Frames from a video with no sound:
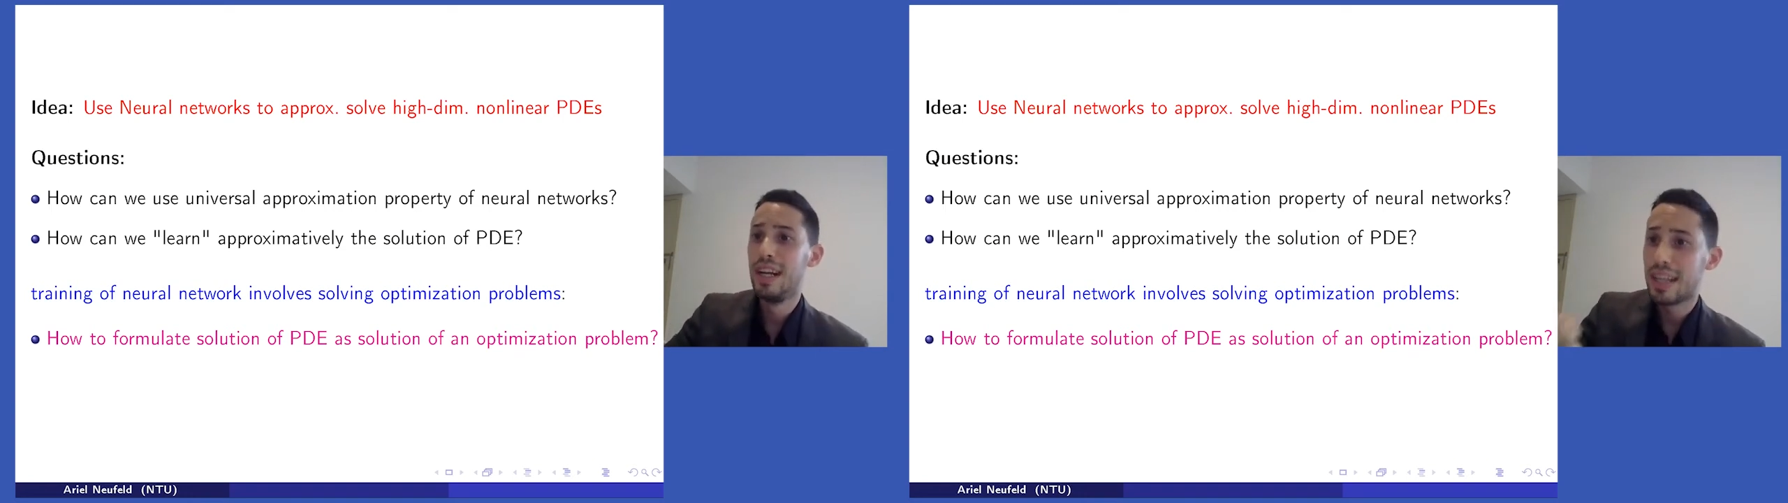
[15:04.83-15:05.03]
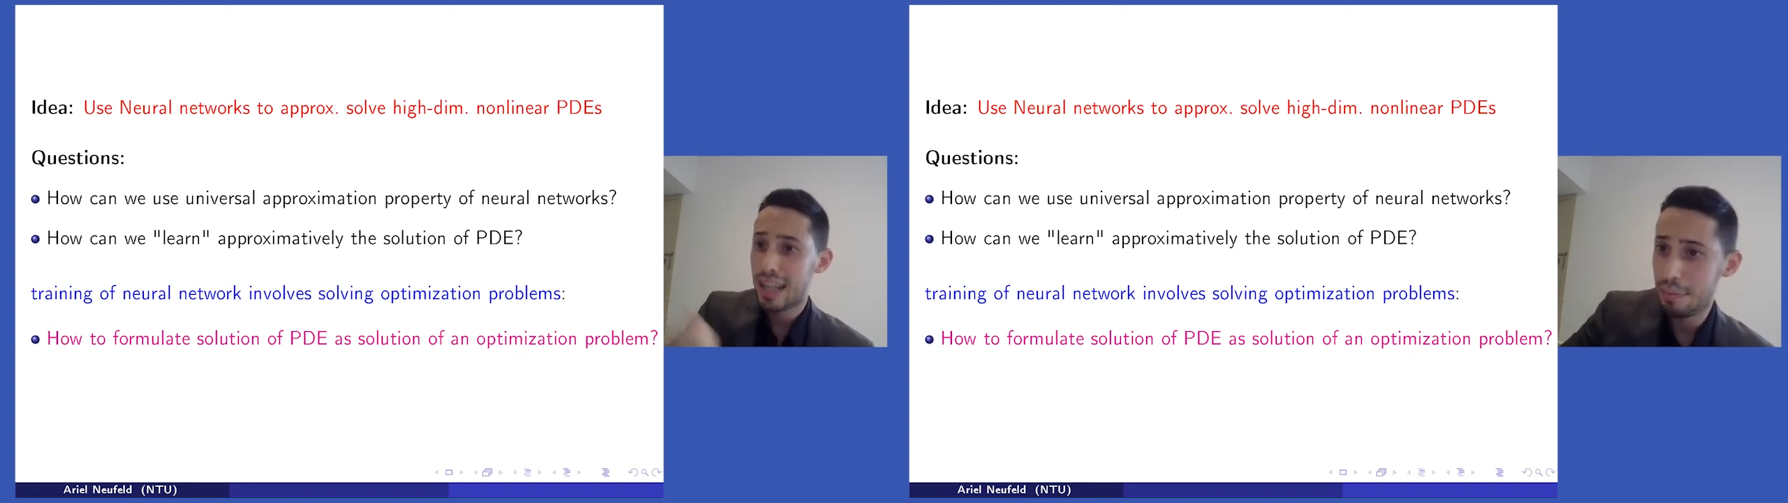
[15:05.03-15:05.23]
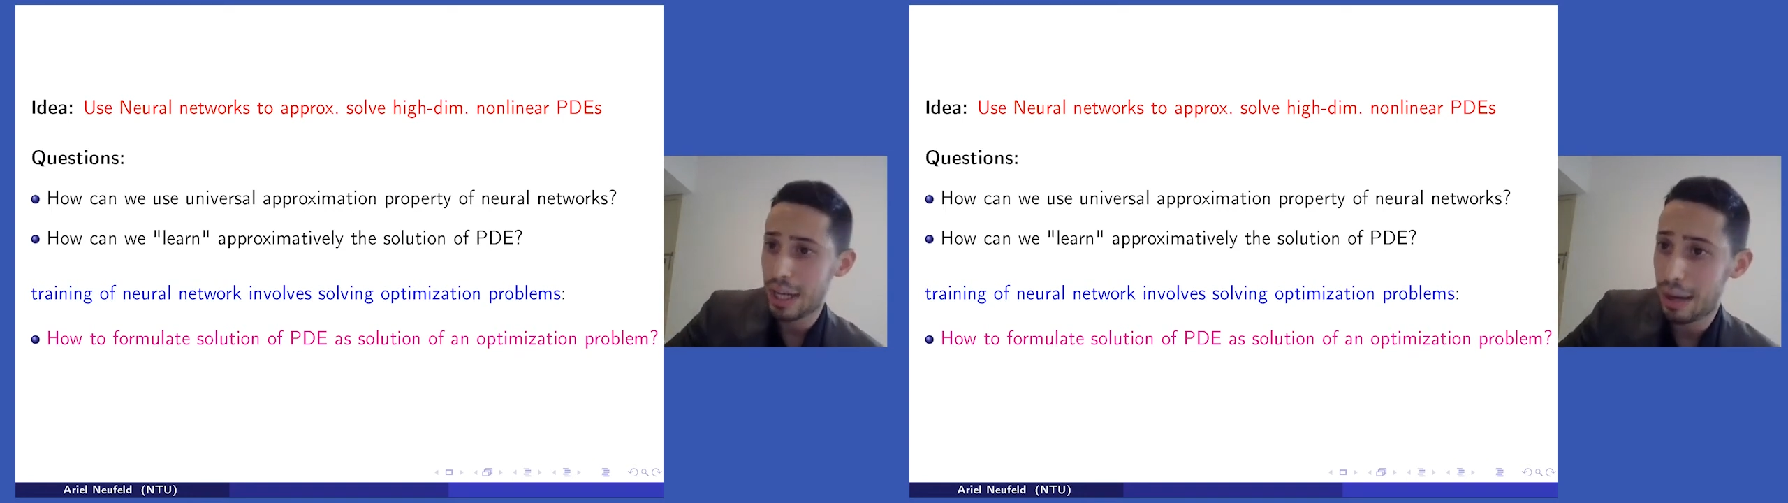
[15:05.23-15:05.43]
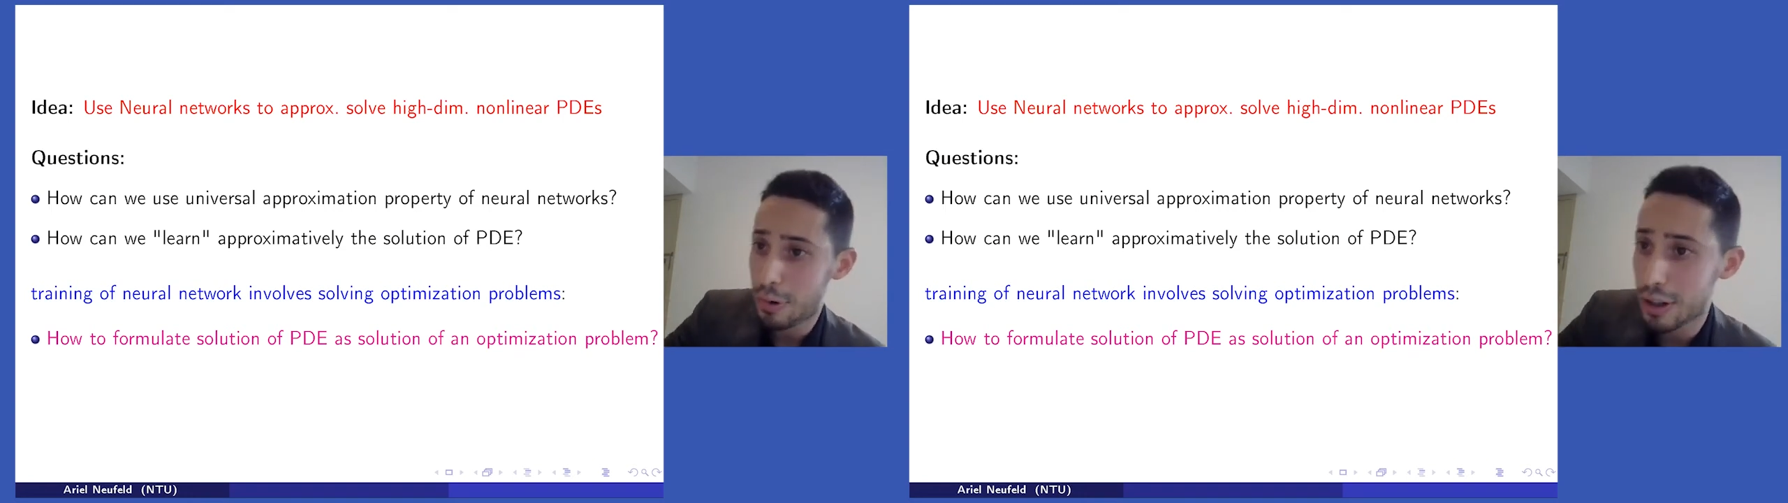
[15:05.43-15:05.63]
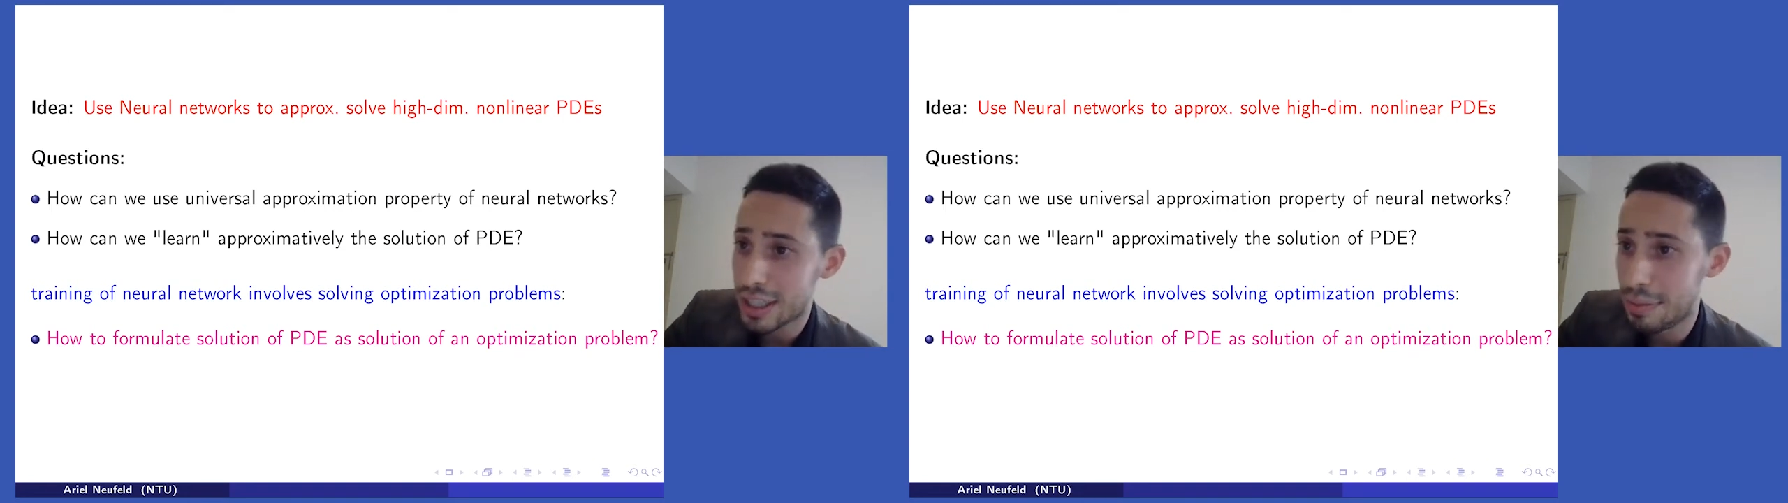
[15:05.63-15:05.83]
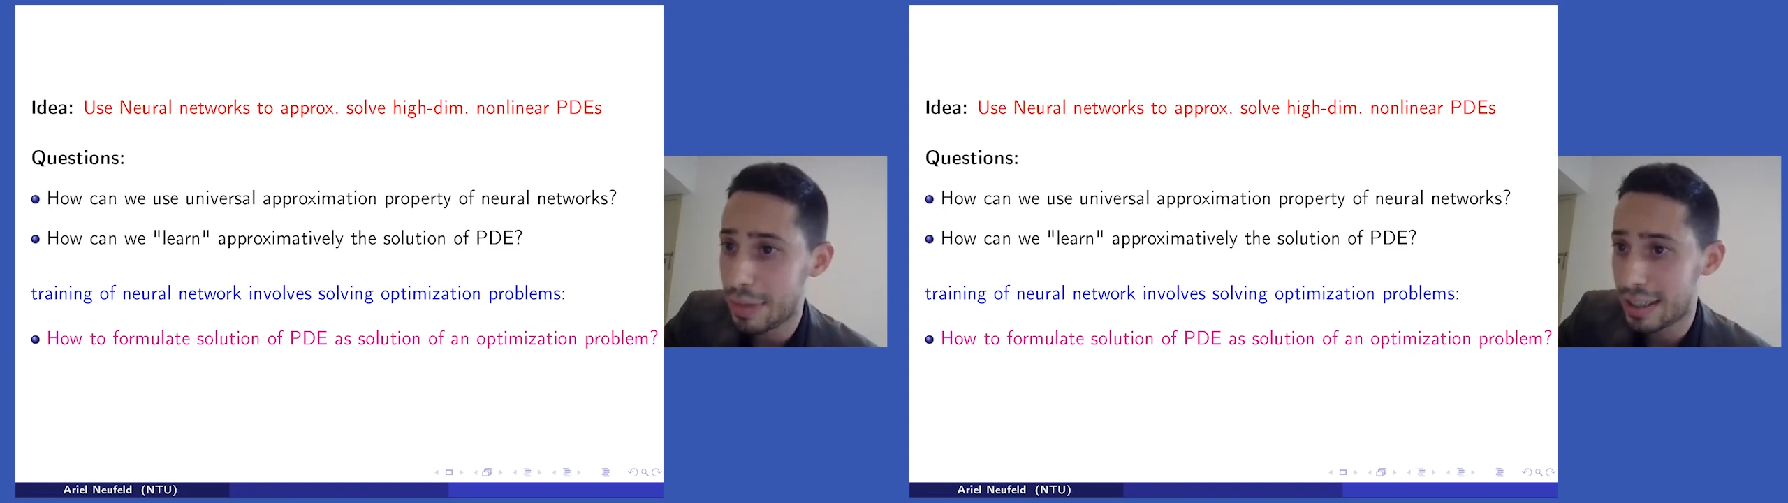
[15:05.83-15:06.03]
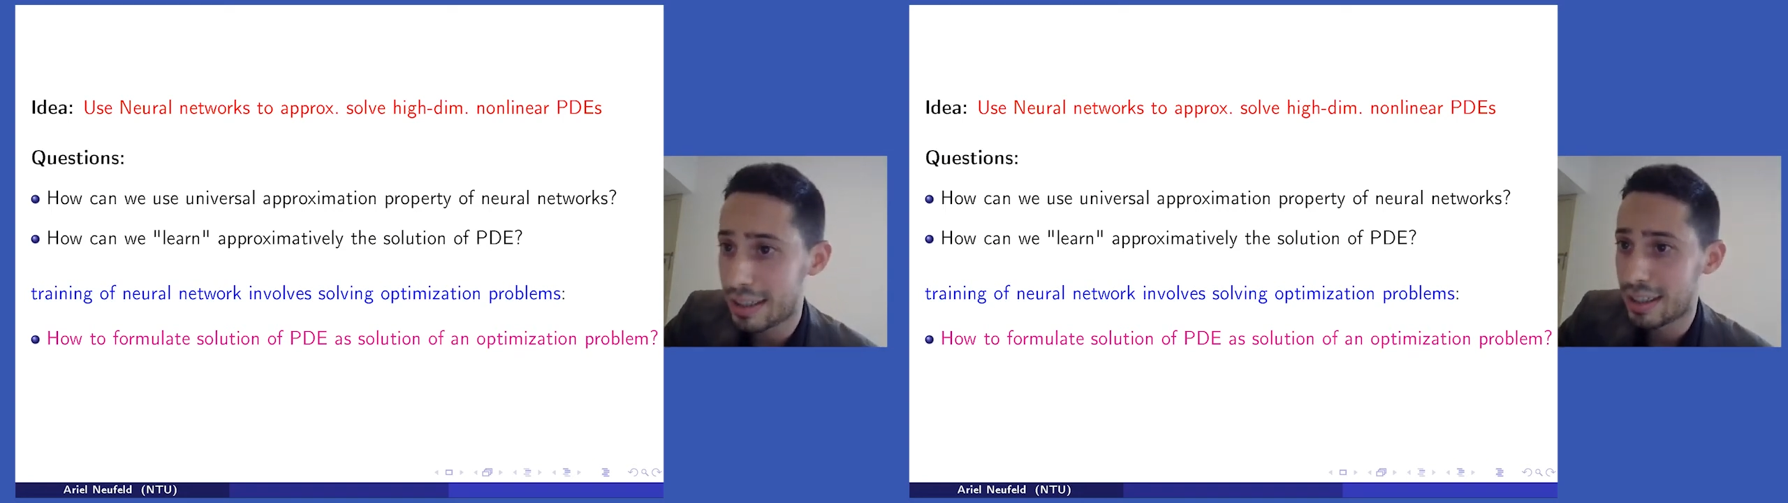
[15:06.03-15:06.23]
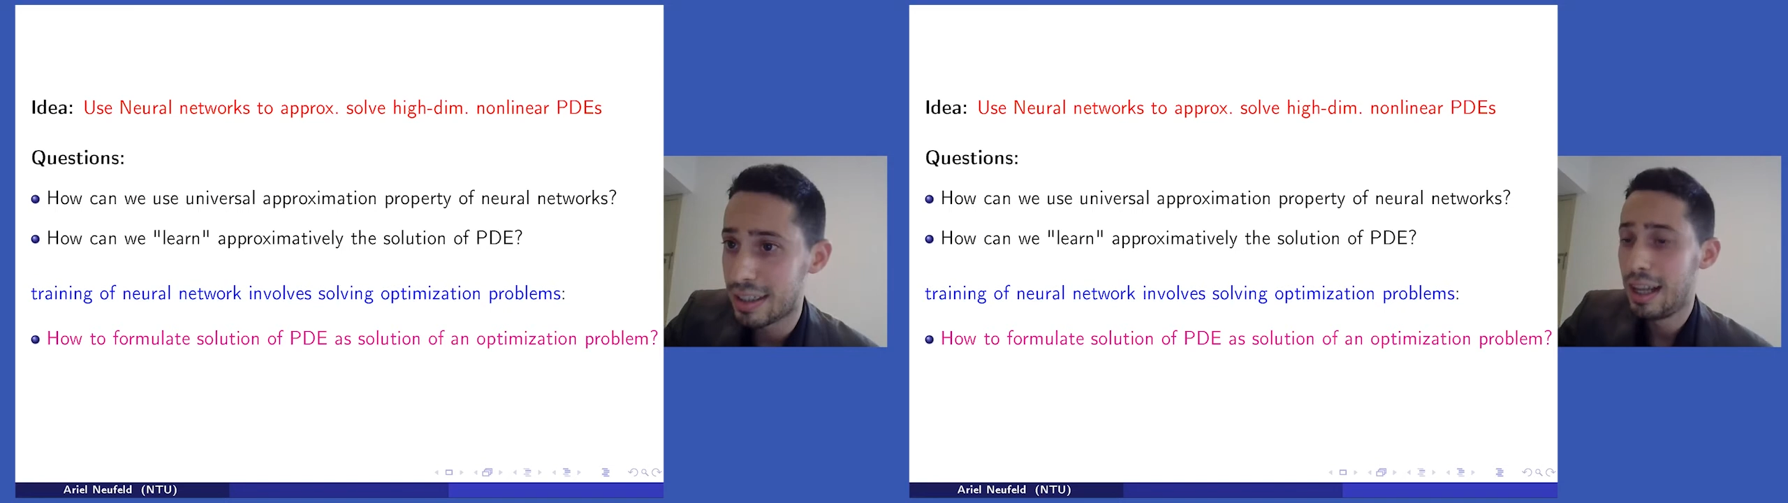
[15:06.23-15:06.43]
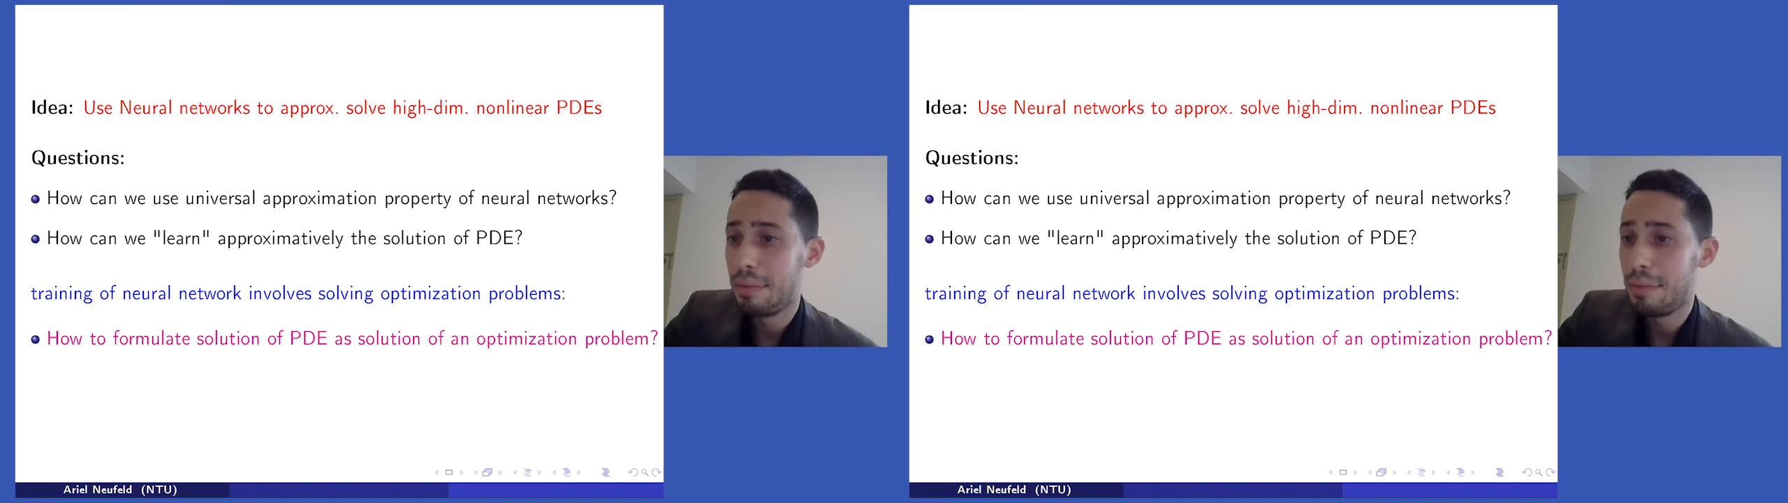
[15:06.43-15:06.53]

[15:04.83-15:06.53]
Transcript: can be approximated